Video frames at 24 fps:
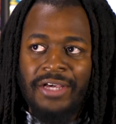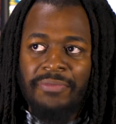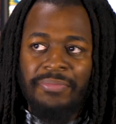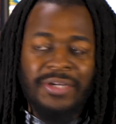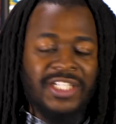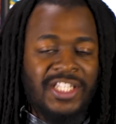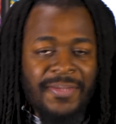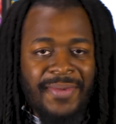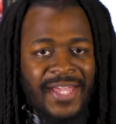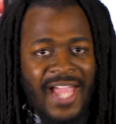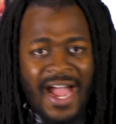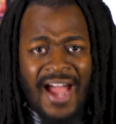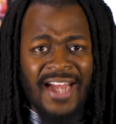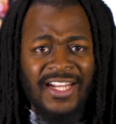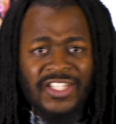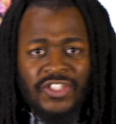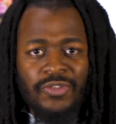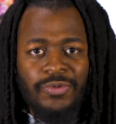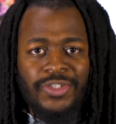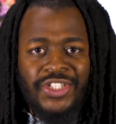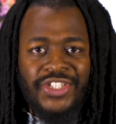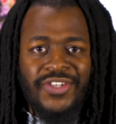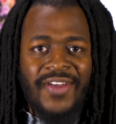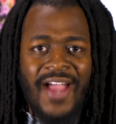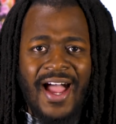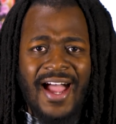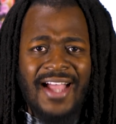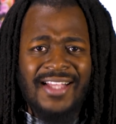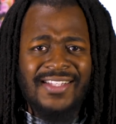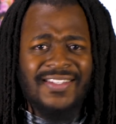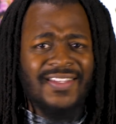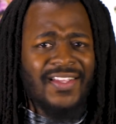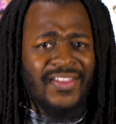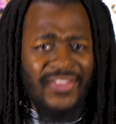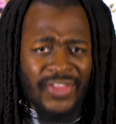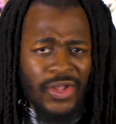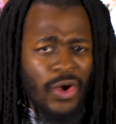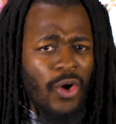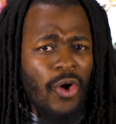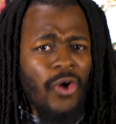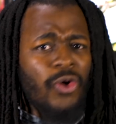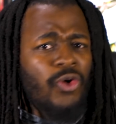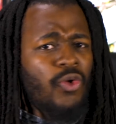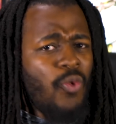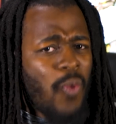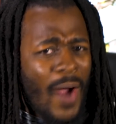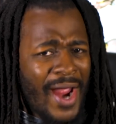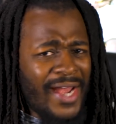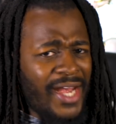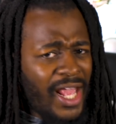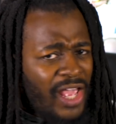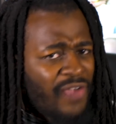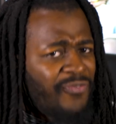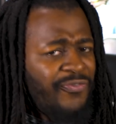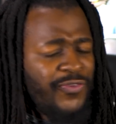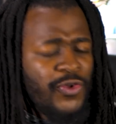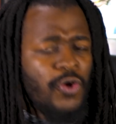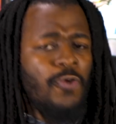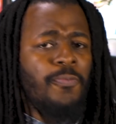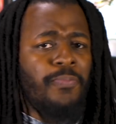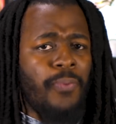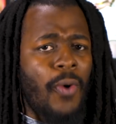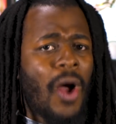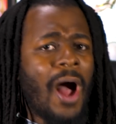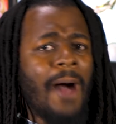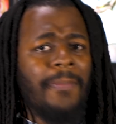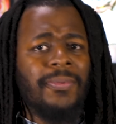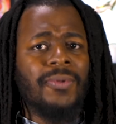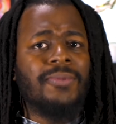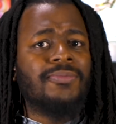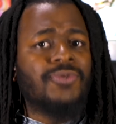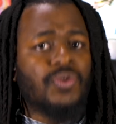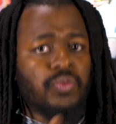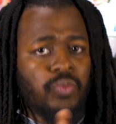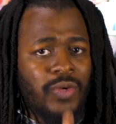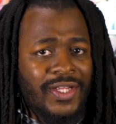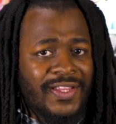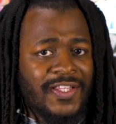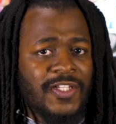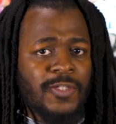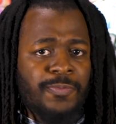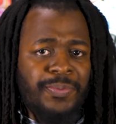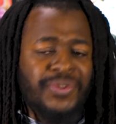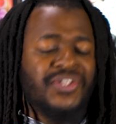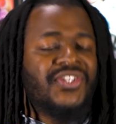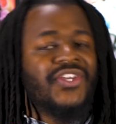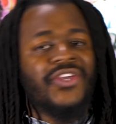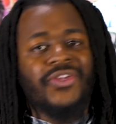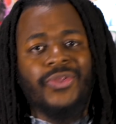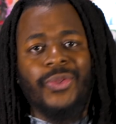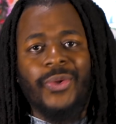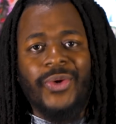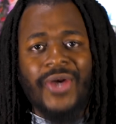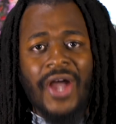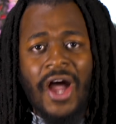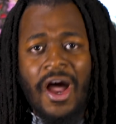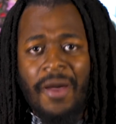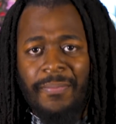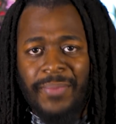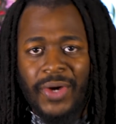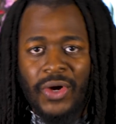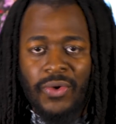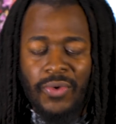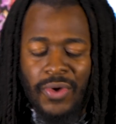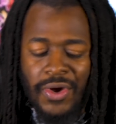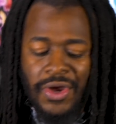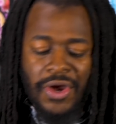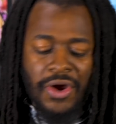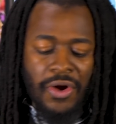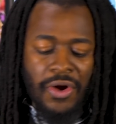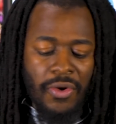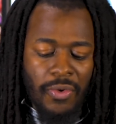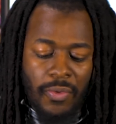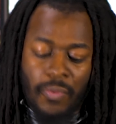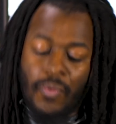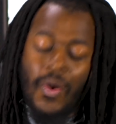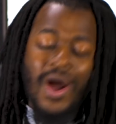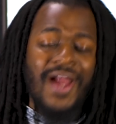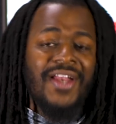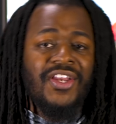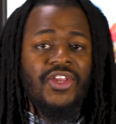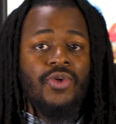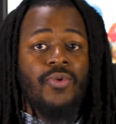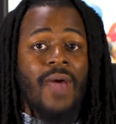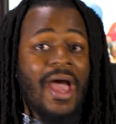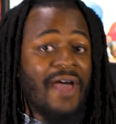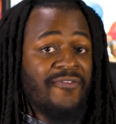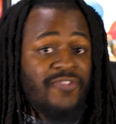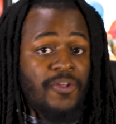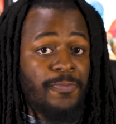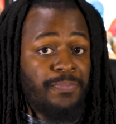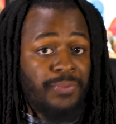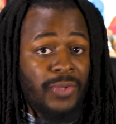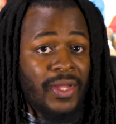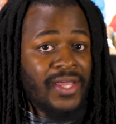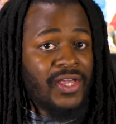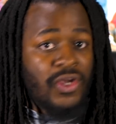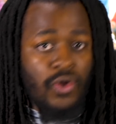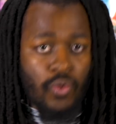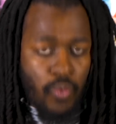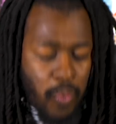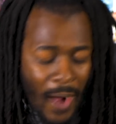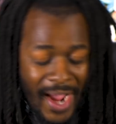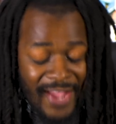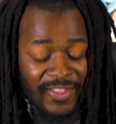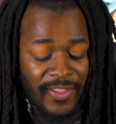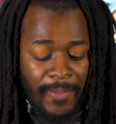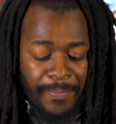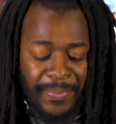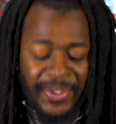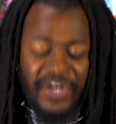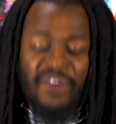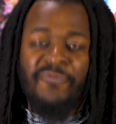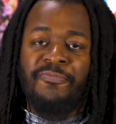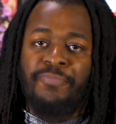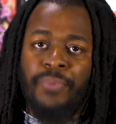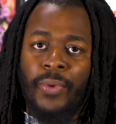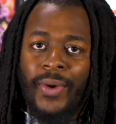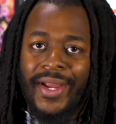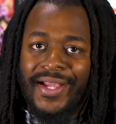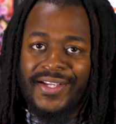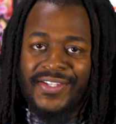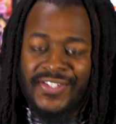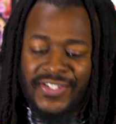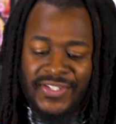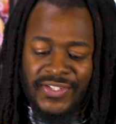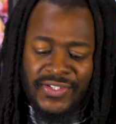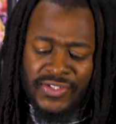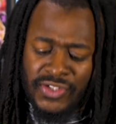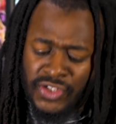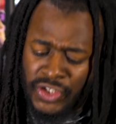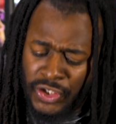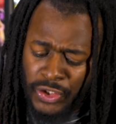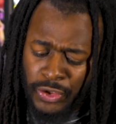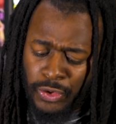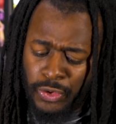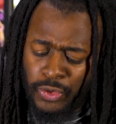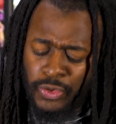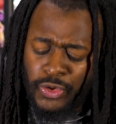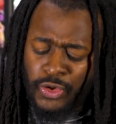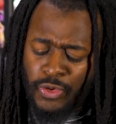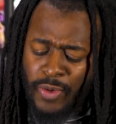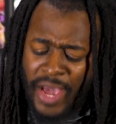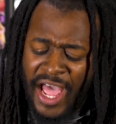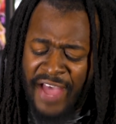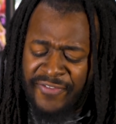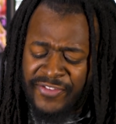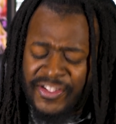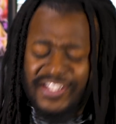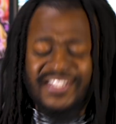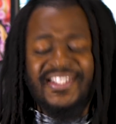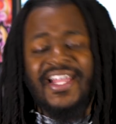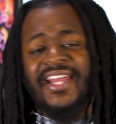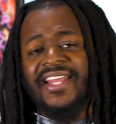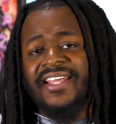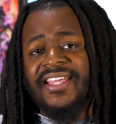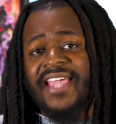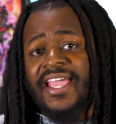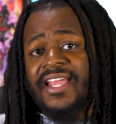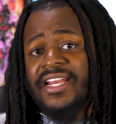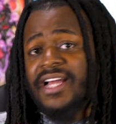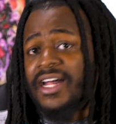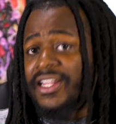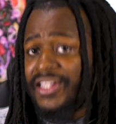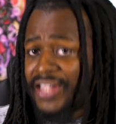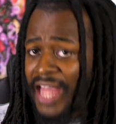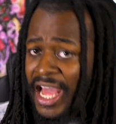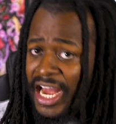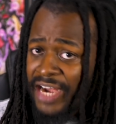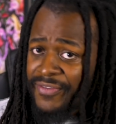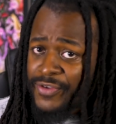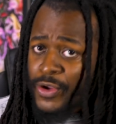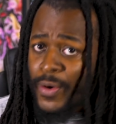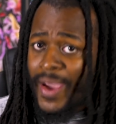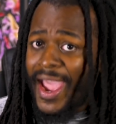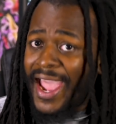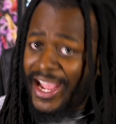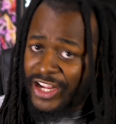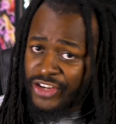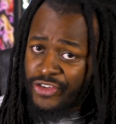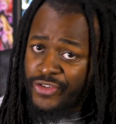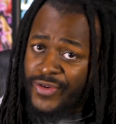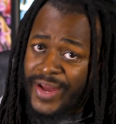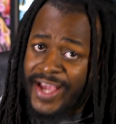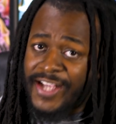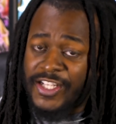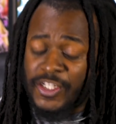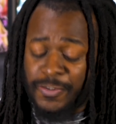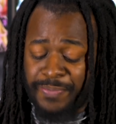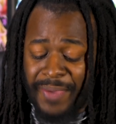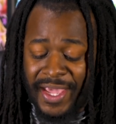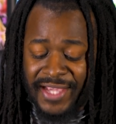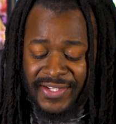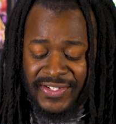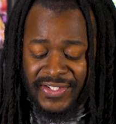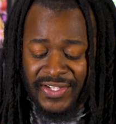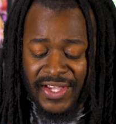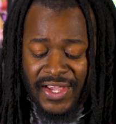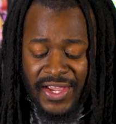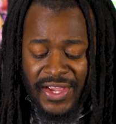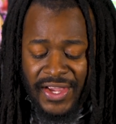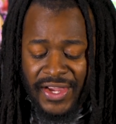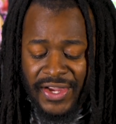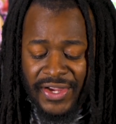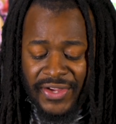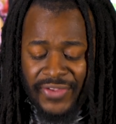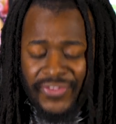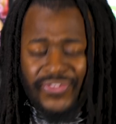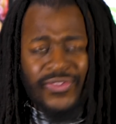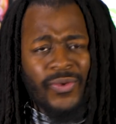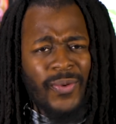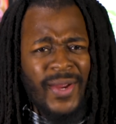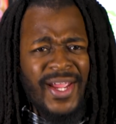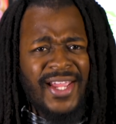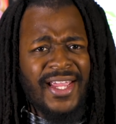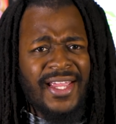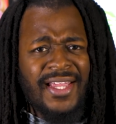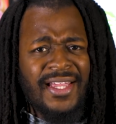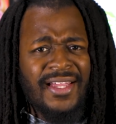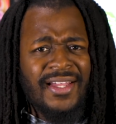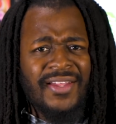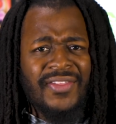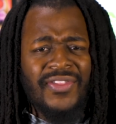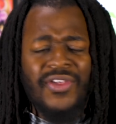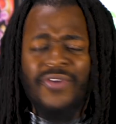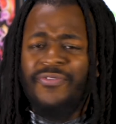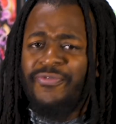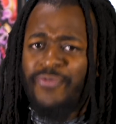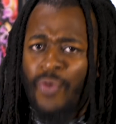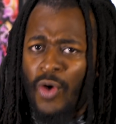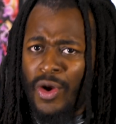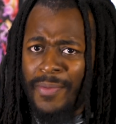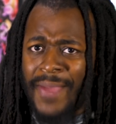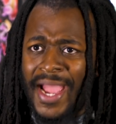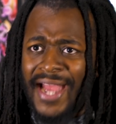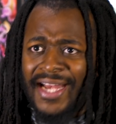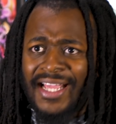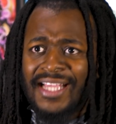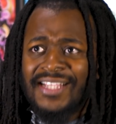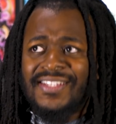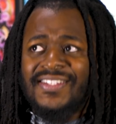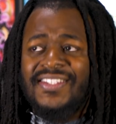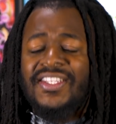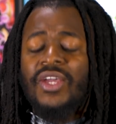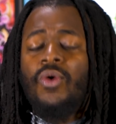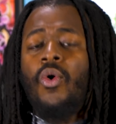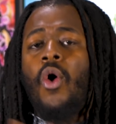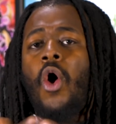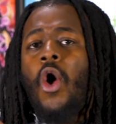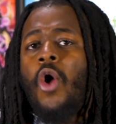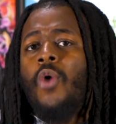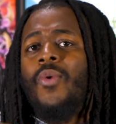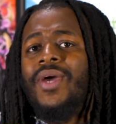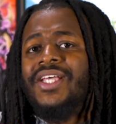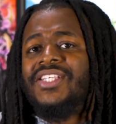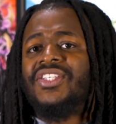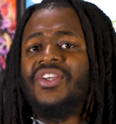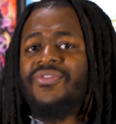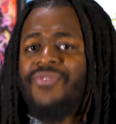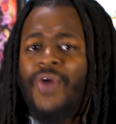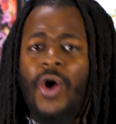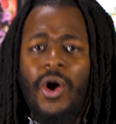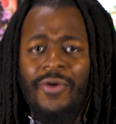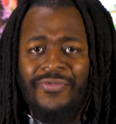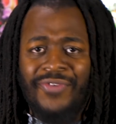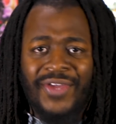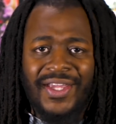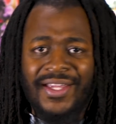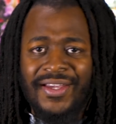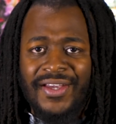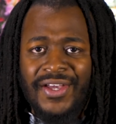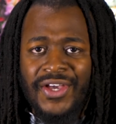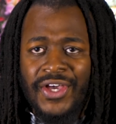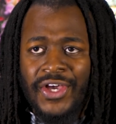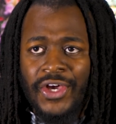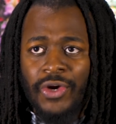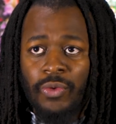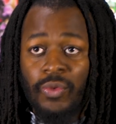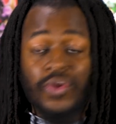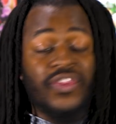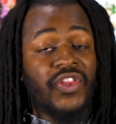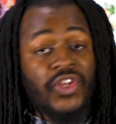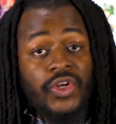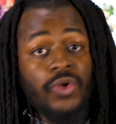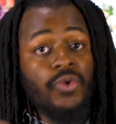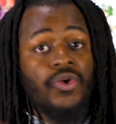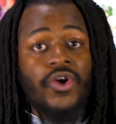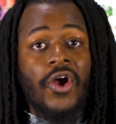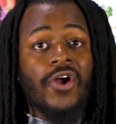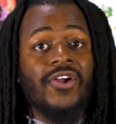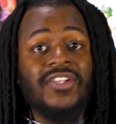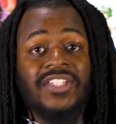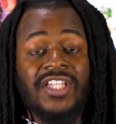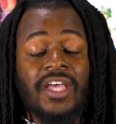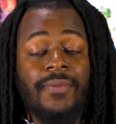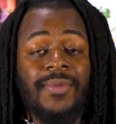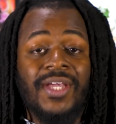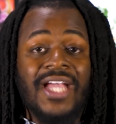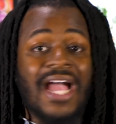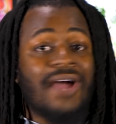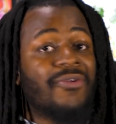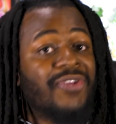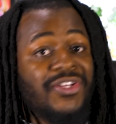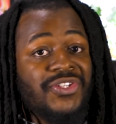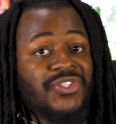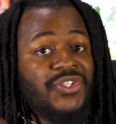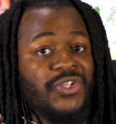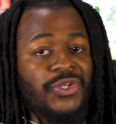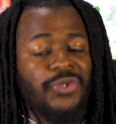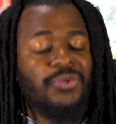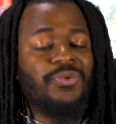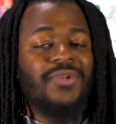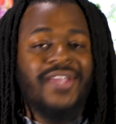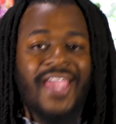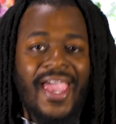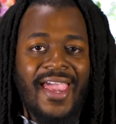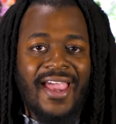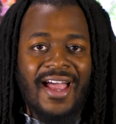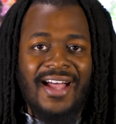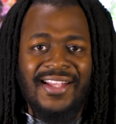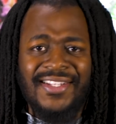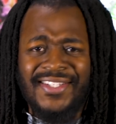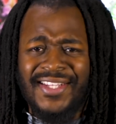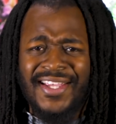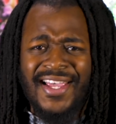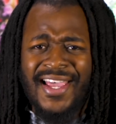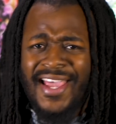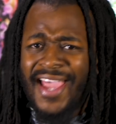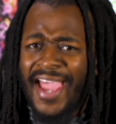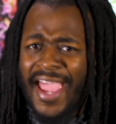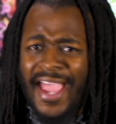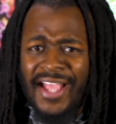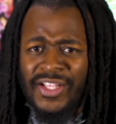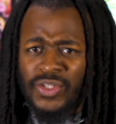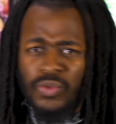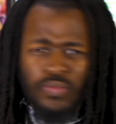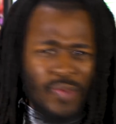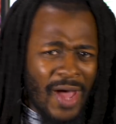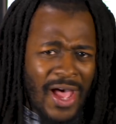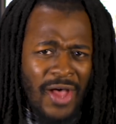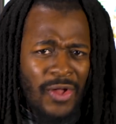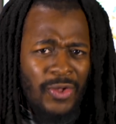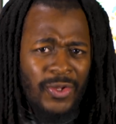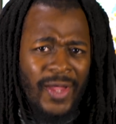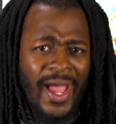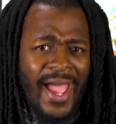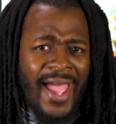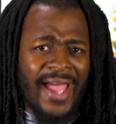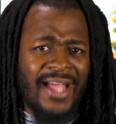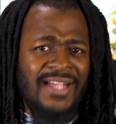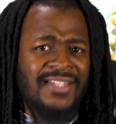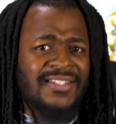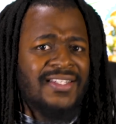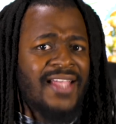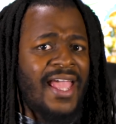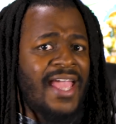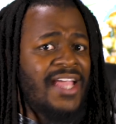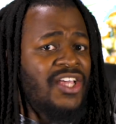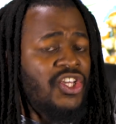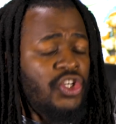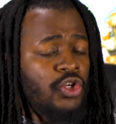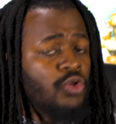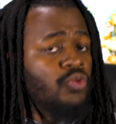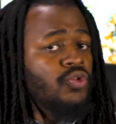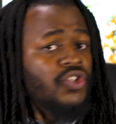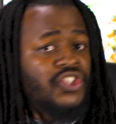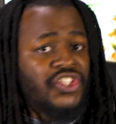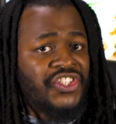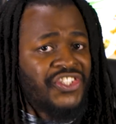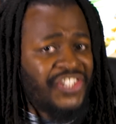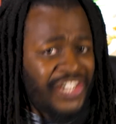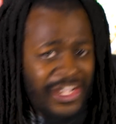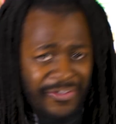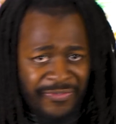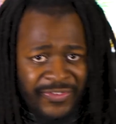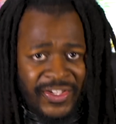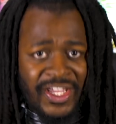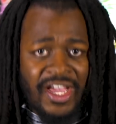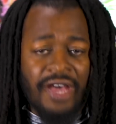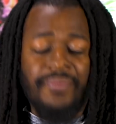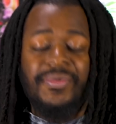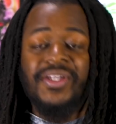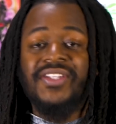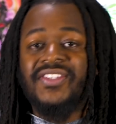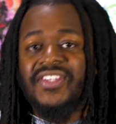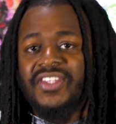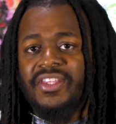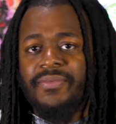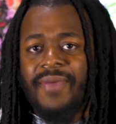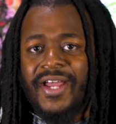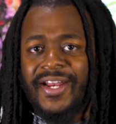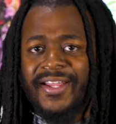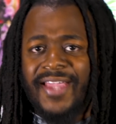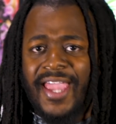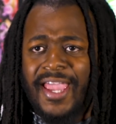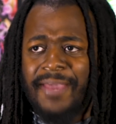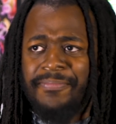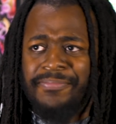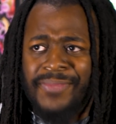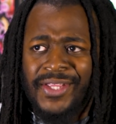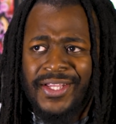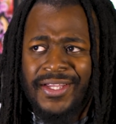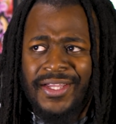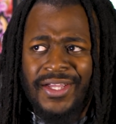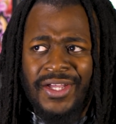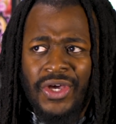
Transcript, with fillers: But to be honest with you guys, there are quite a few problems with this particular combo, one, you have to play quite a bit of bricks. Two, you have to dedicate a lot of your extra deck space. Three, the format is still always evolving, with new cards coming out in Toon Chaos, as well as a huge shift coming to the metagame.